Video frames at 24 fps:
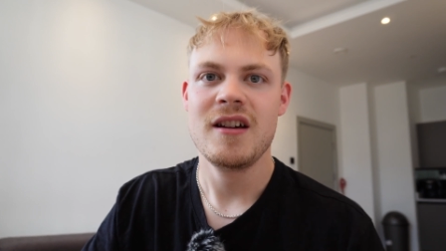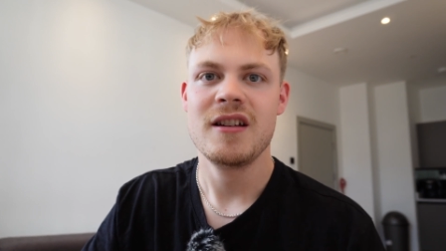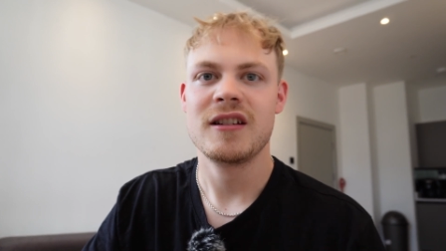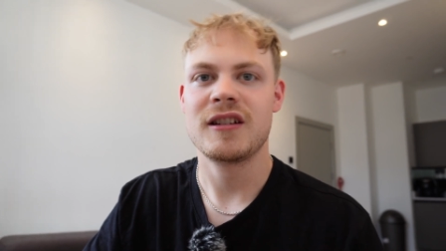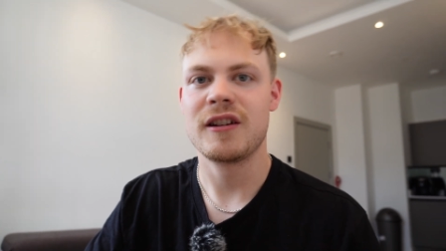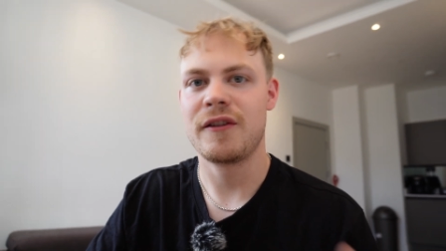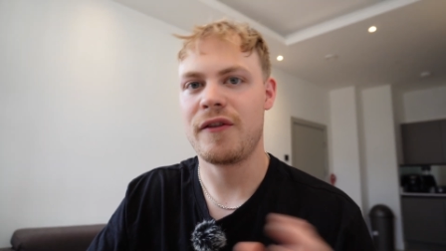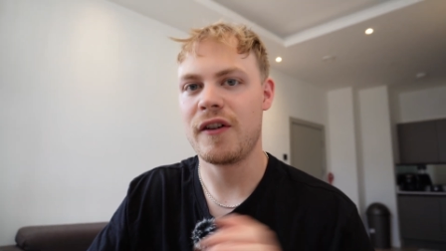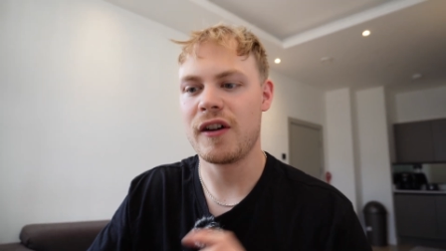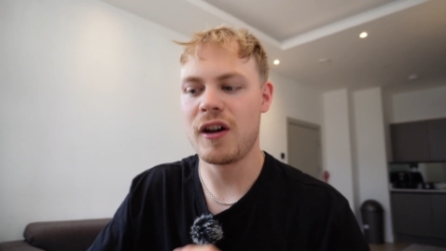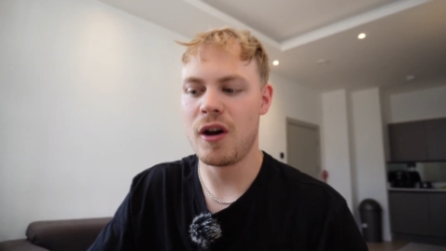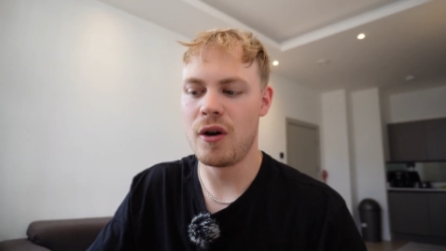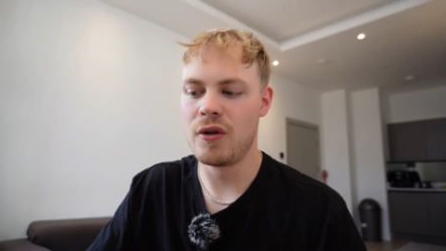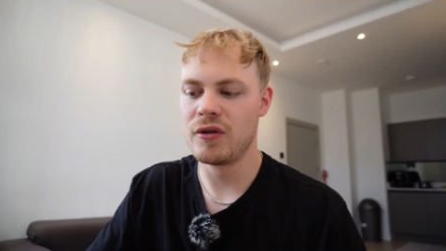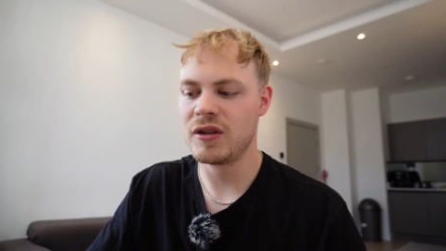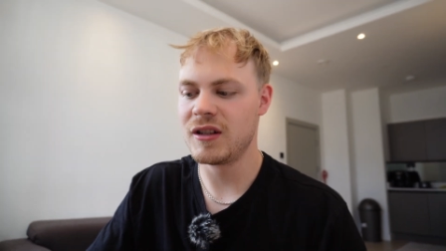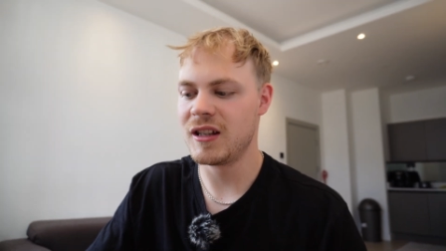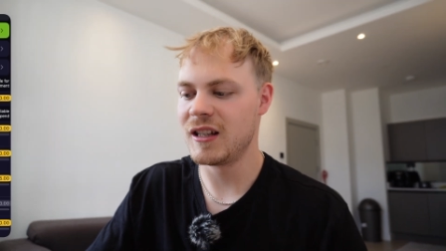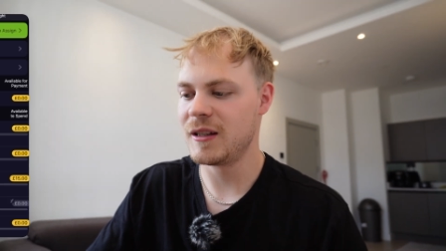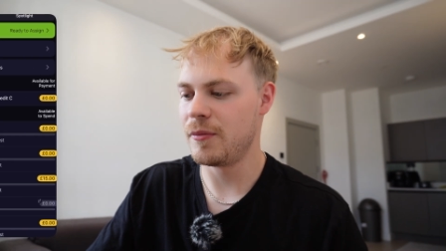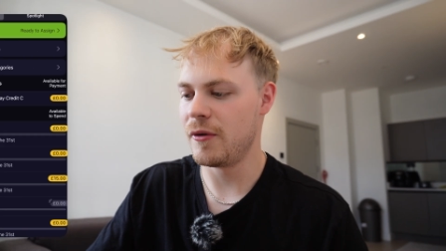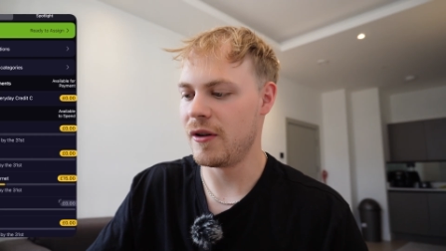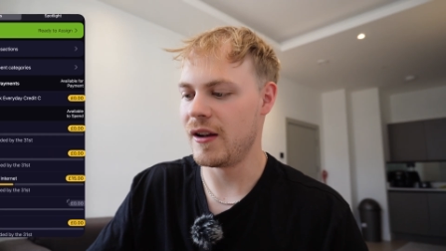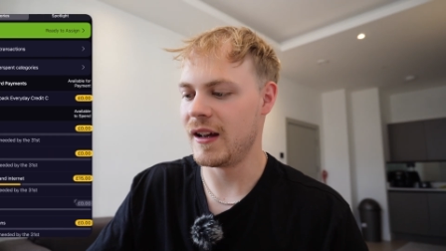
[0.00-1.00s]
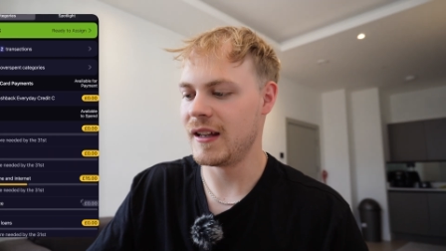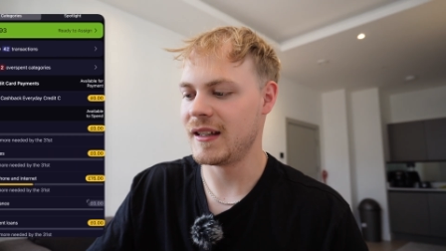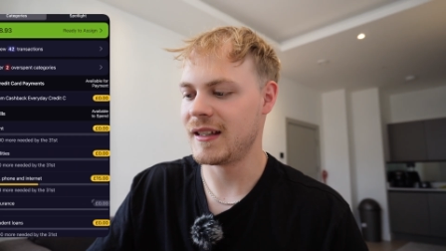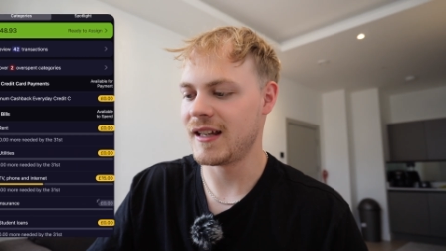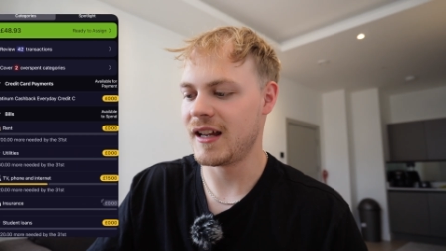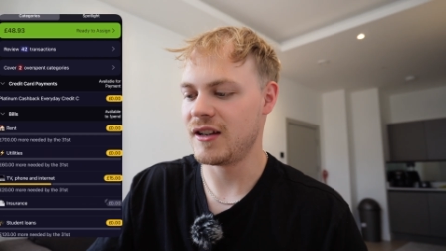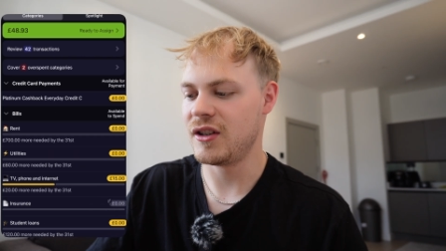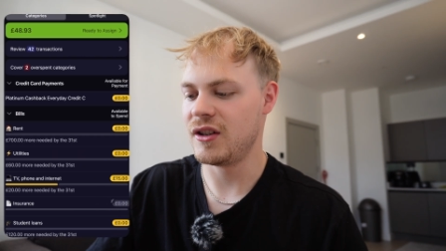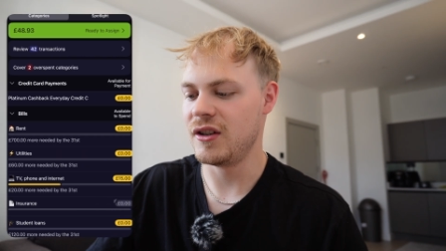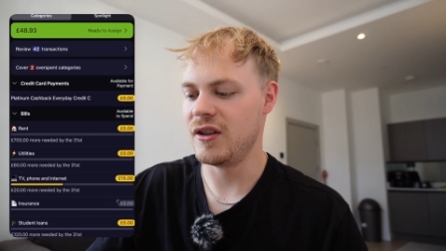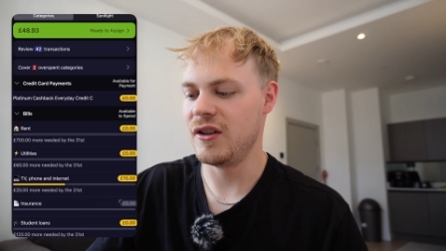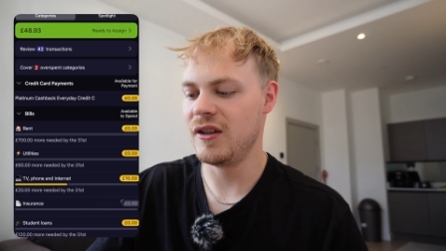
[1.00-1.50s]
So if I go onto the spotlight
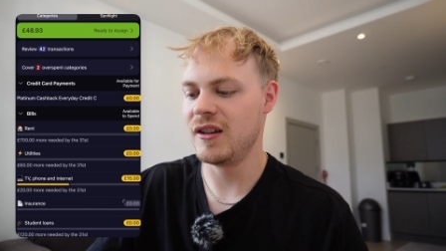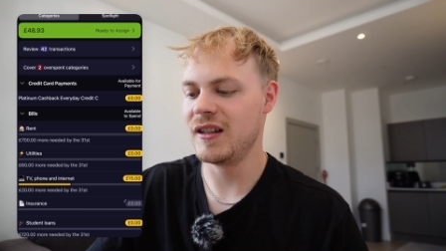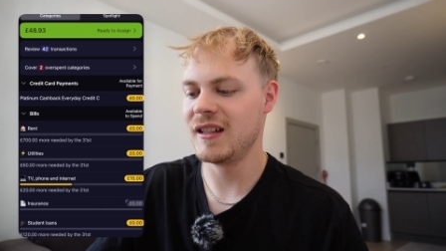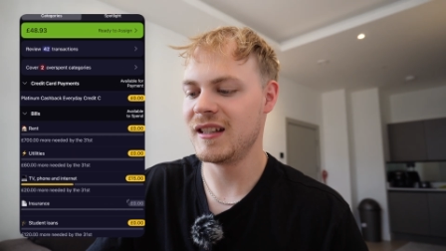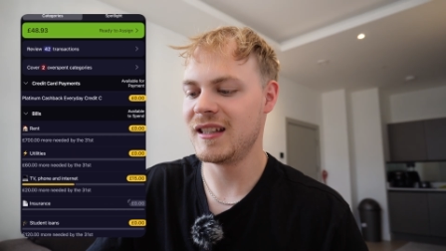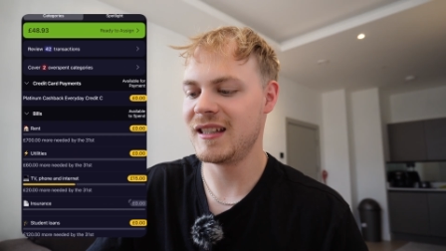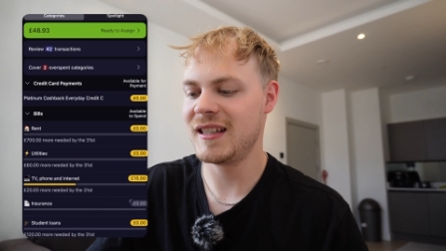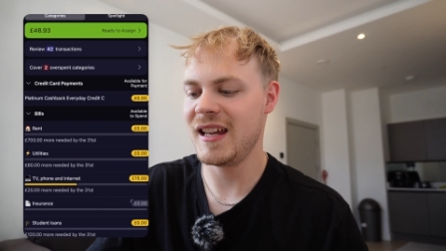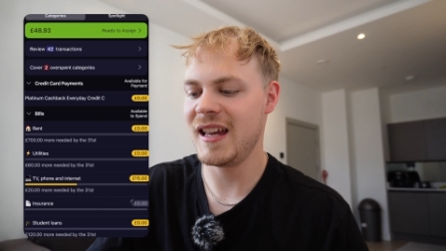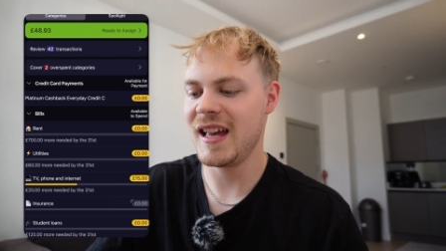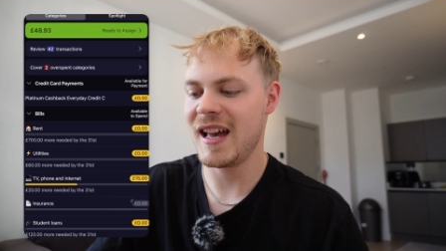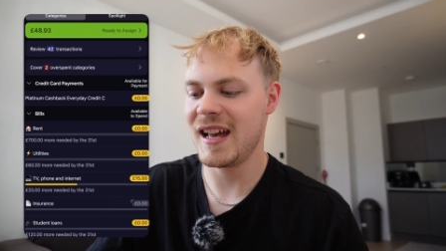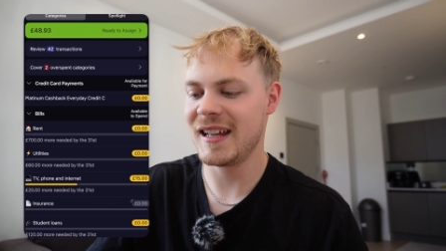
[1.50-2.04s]
section, you can see